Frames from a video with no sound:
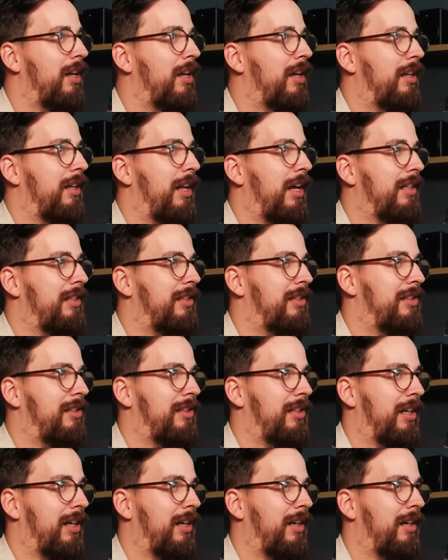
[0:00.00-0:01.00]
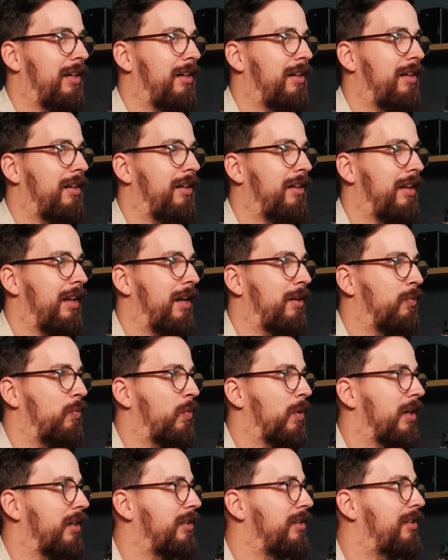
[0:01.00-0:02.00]
that
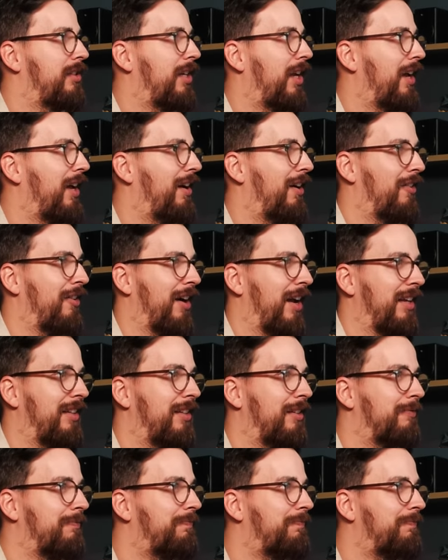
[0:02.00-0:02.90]
works. All right.